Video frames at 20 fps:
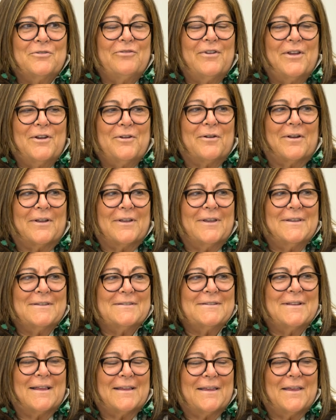Federer,
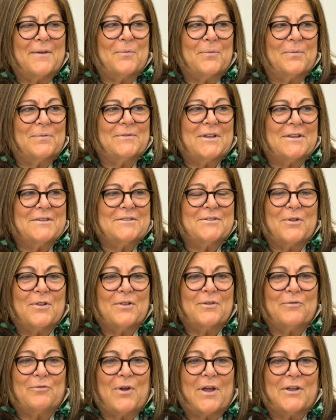he's like, it does
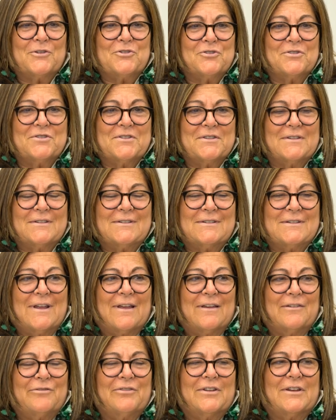all of Roger's
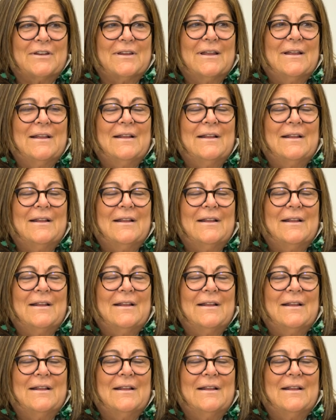stuff, and,